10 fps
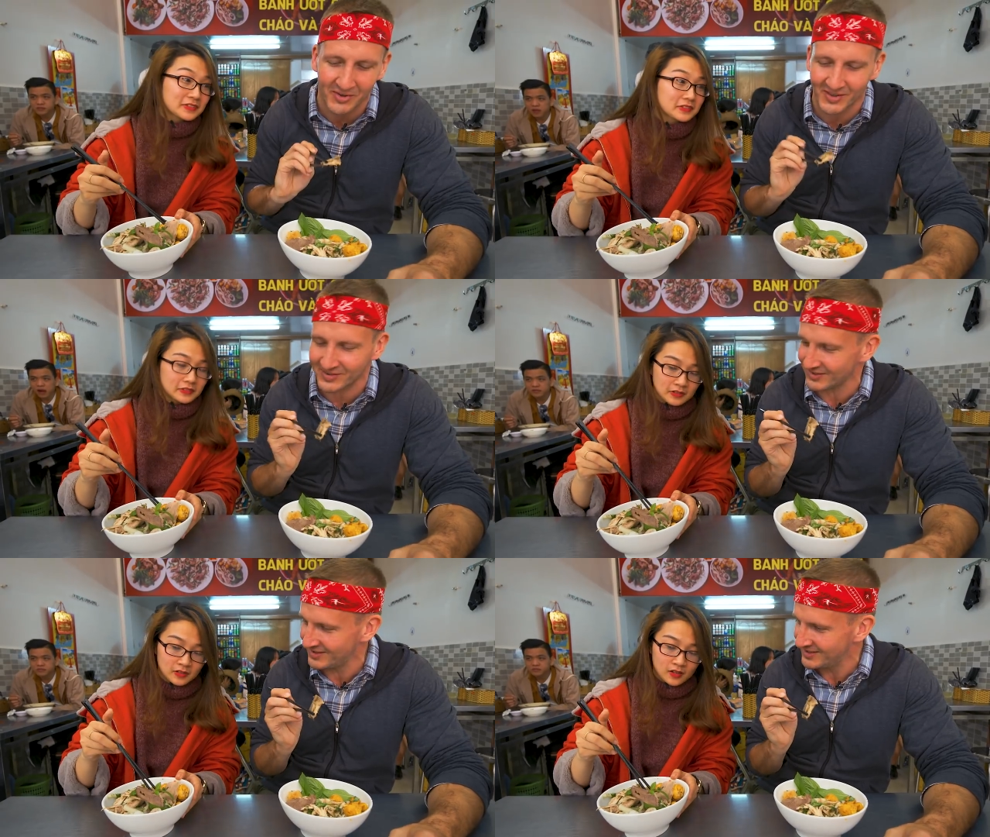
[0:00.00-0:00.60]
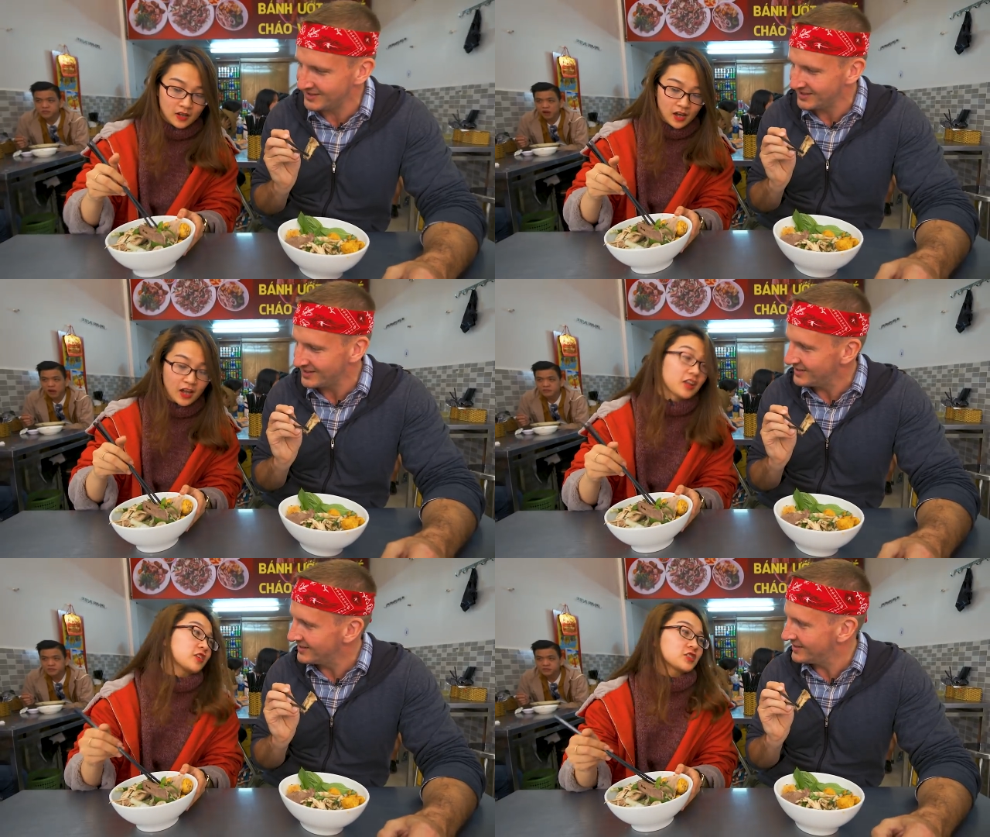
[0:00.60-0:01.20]
Speaker 1: is this?
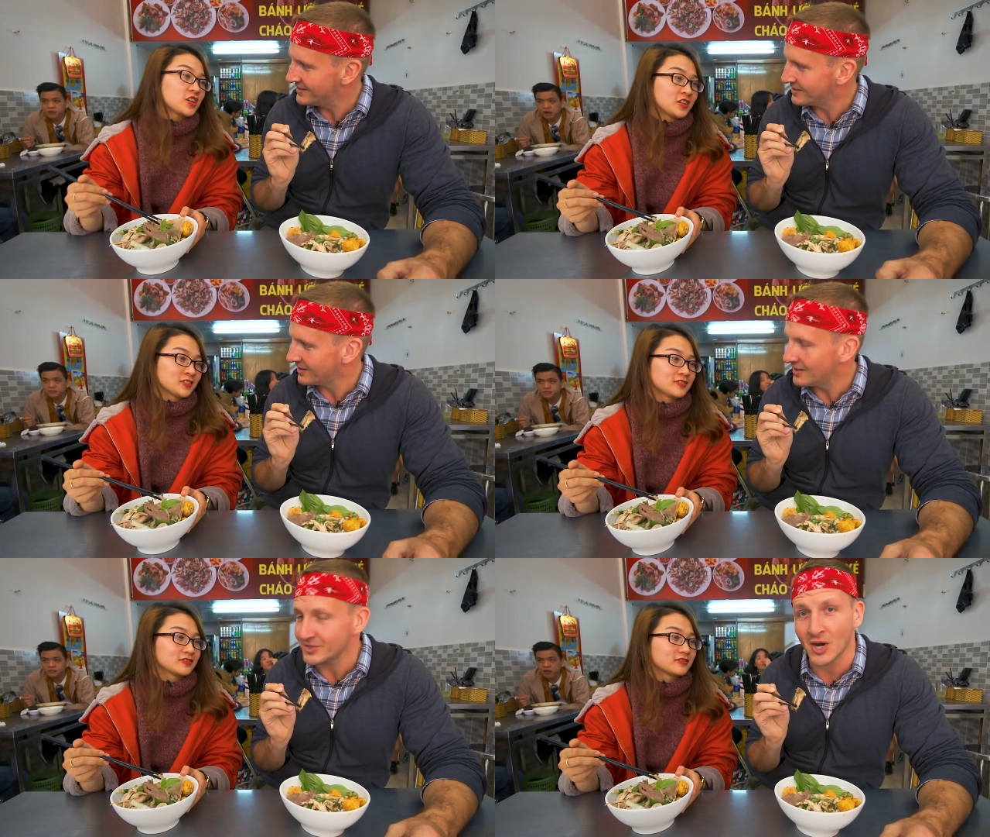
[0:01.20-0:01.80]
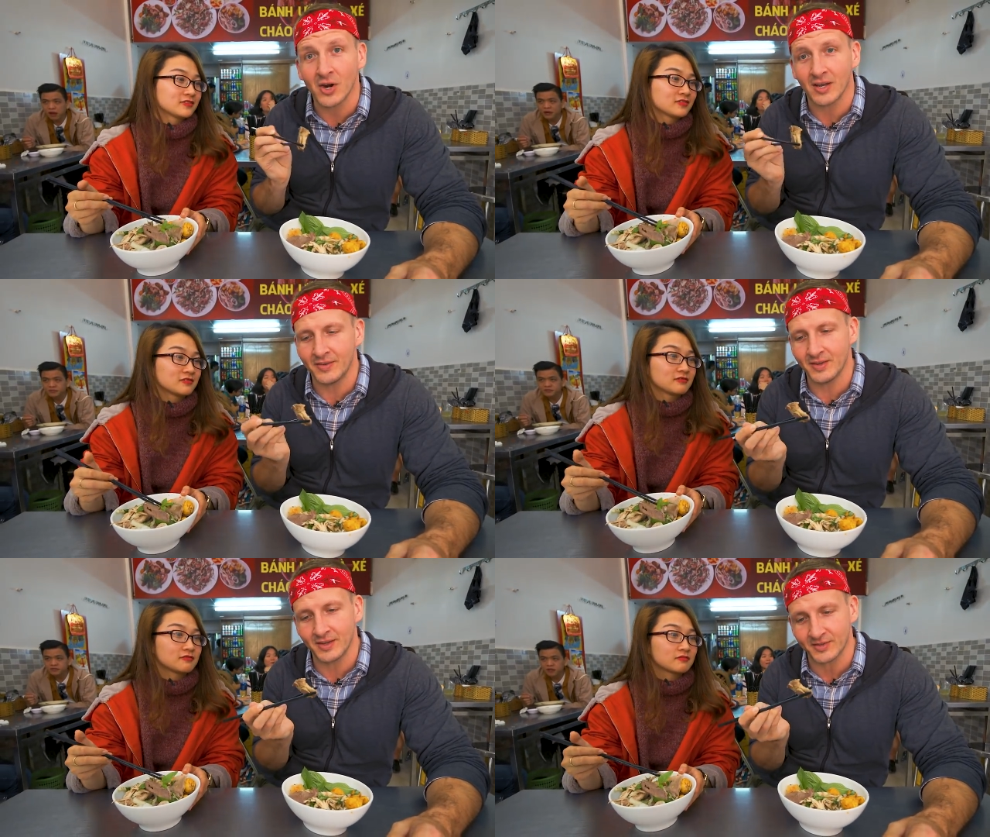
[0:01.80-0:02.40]
And the tongue. Tongue.
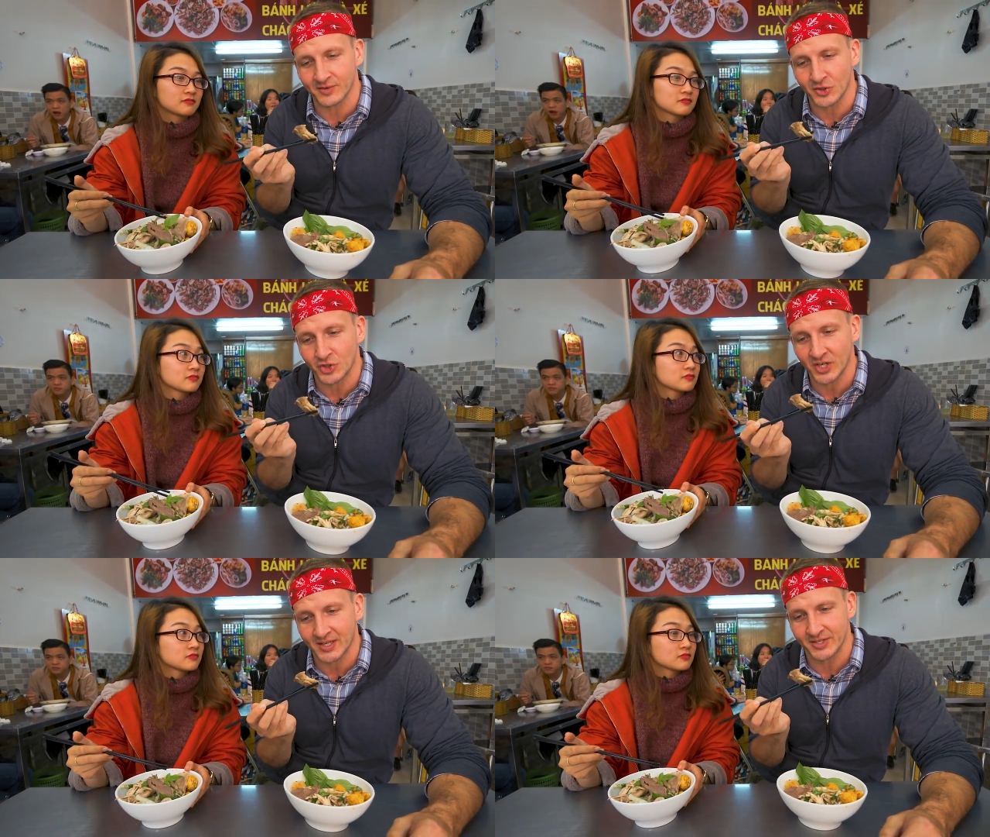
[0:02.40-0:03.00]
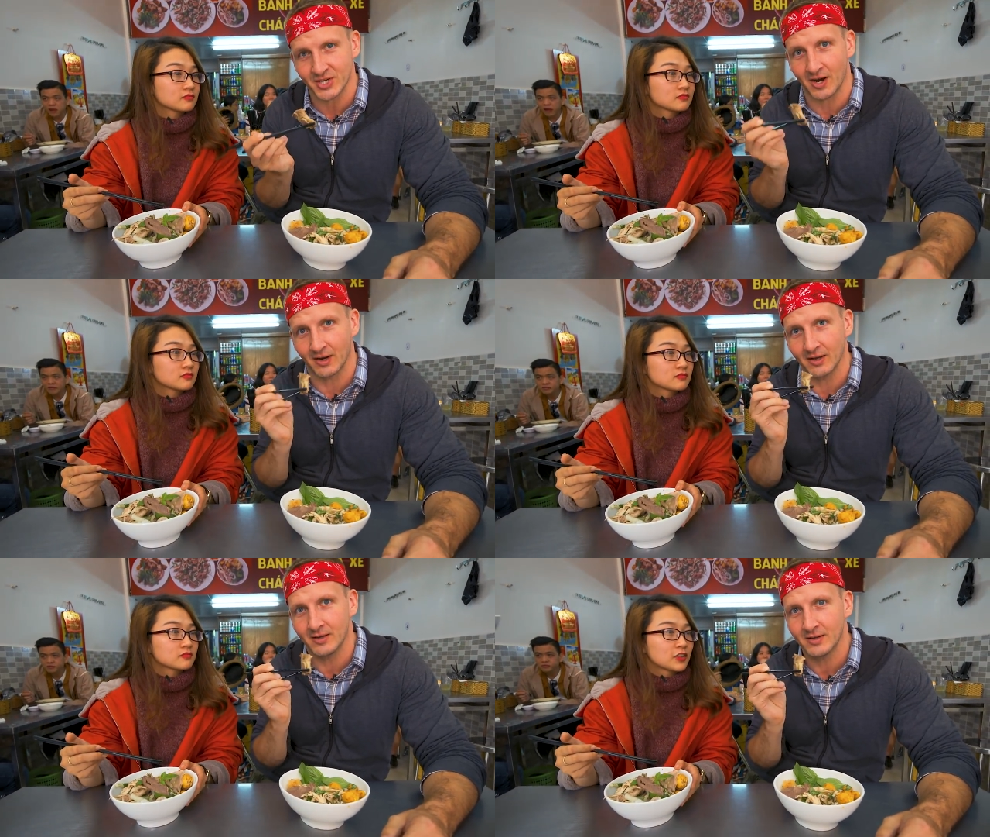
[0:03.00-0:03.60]
And this is a chicken tongue.
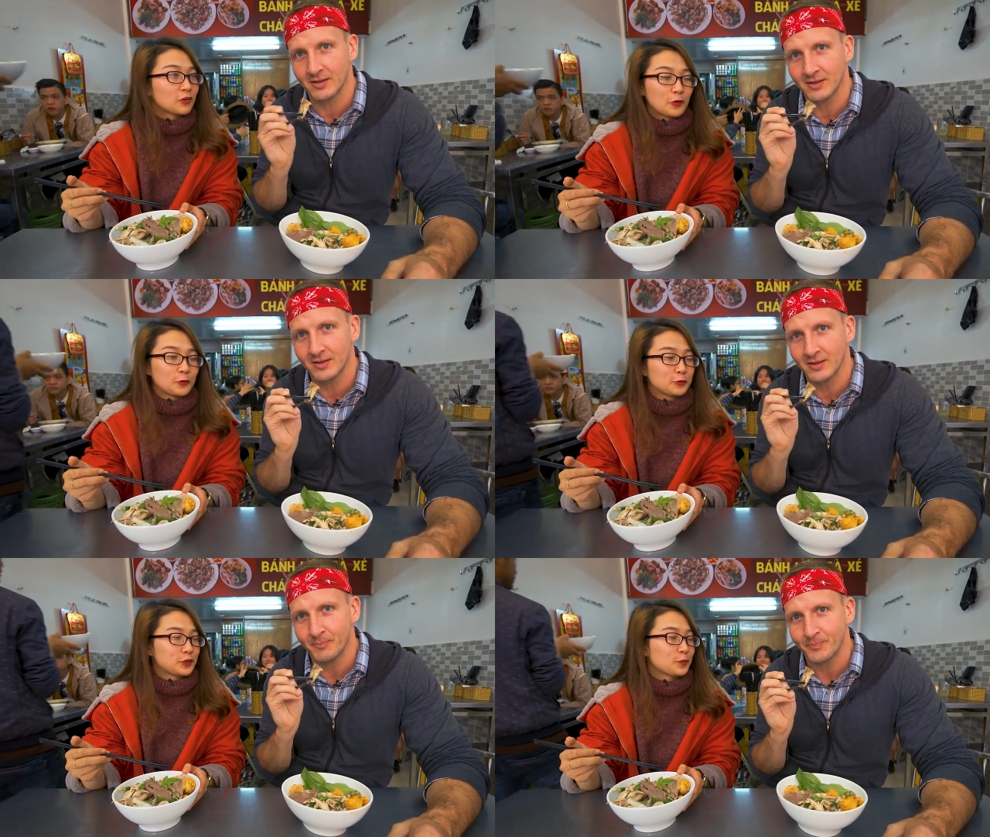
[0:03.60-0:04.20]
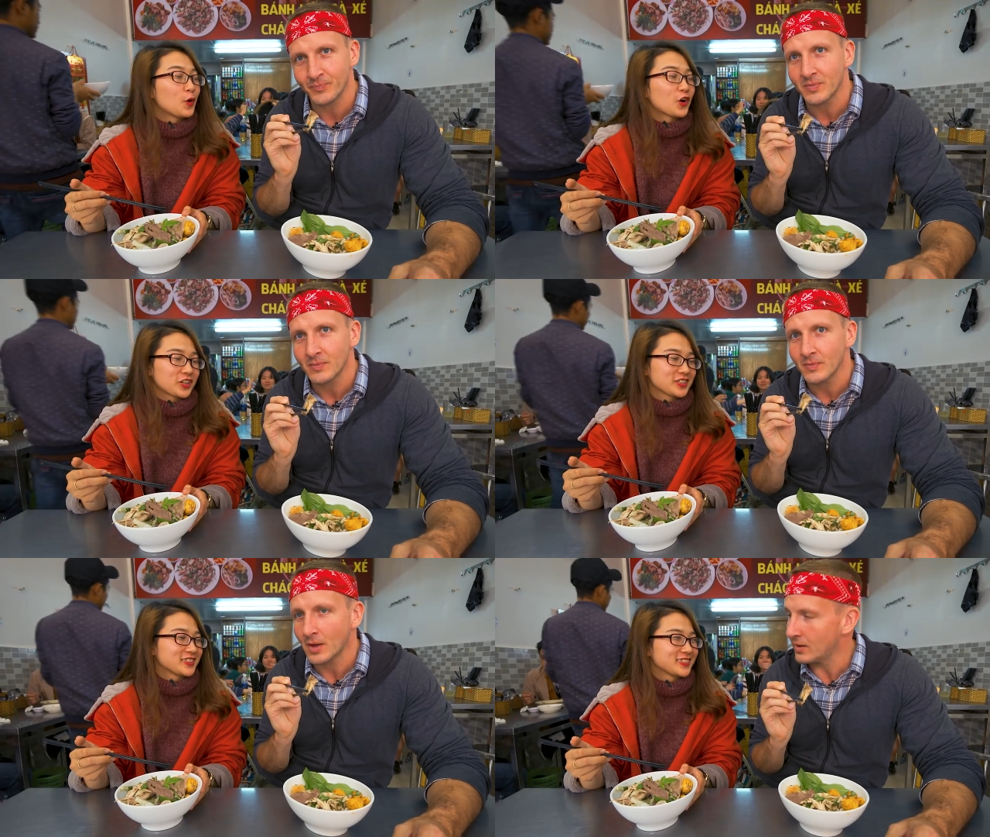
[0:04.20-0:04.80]
Speaker 2: No, no, the pork.
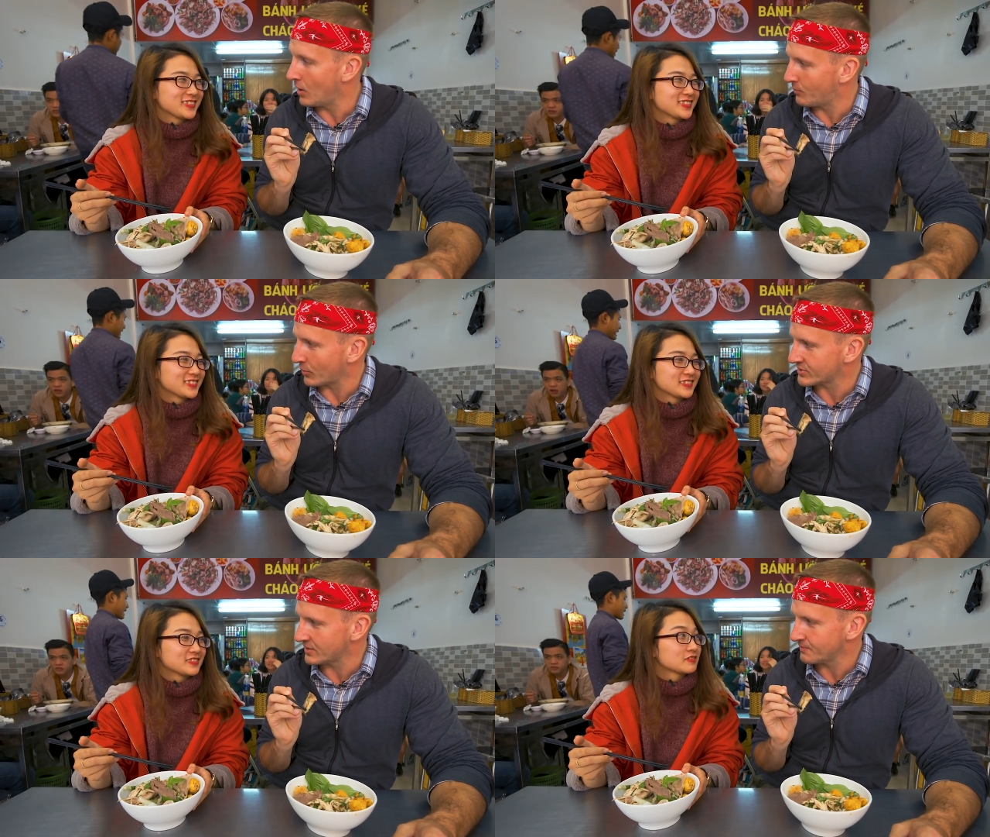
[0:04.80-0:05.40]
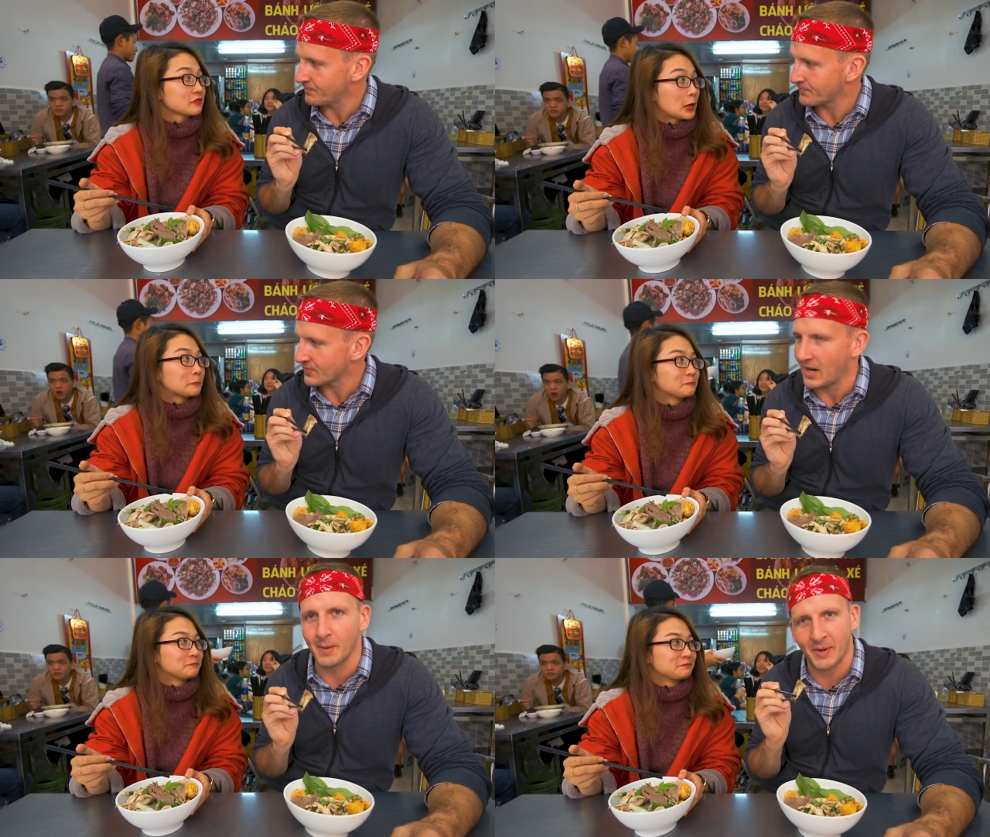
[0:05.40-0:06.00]
A
Speaker 1: oh, pork tongue? Yeah.
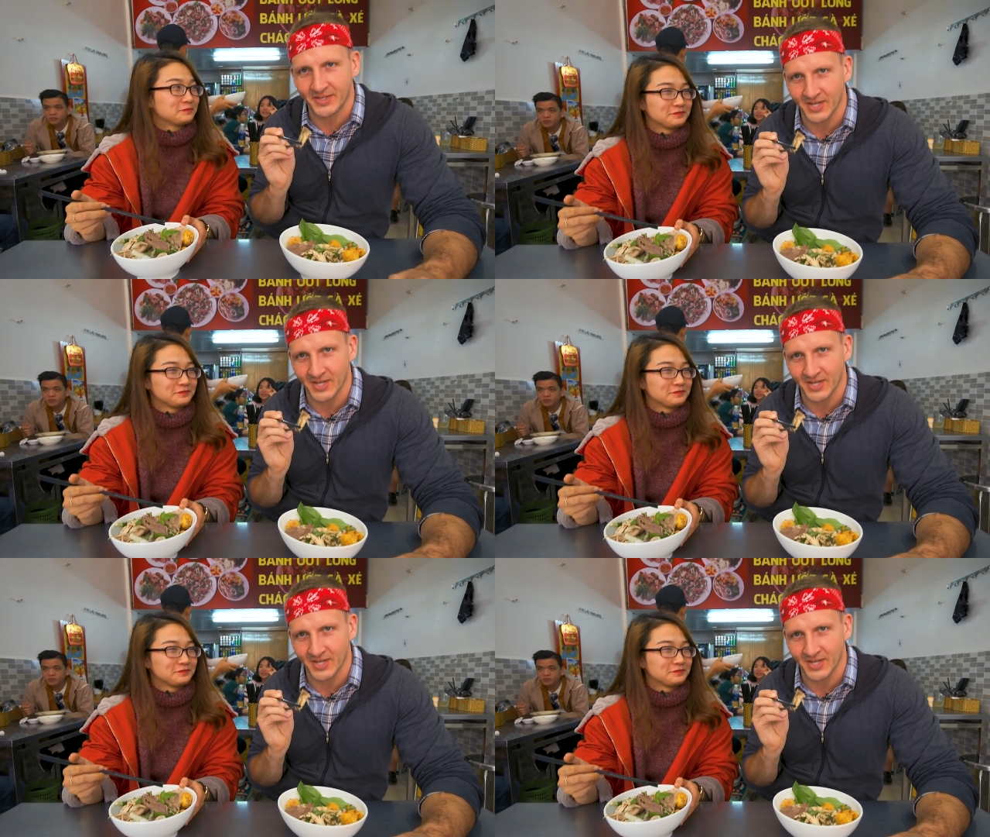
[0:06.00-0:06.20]
A pig